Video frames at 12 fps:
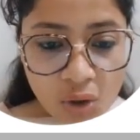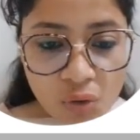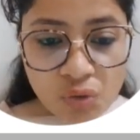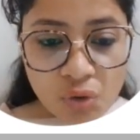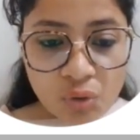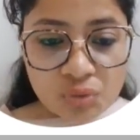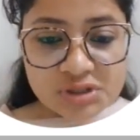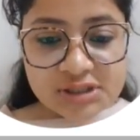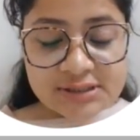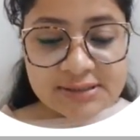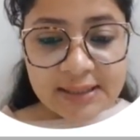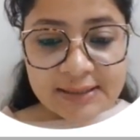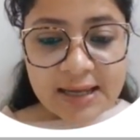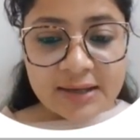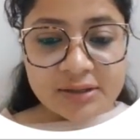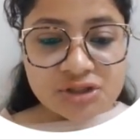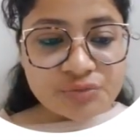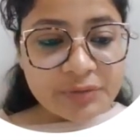who noted that the
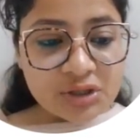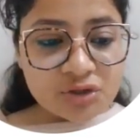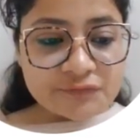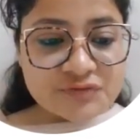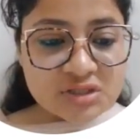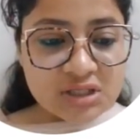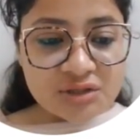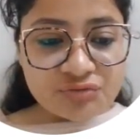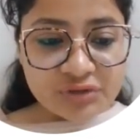arrangement of skin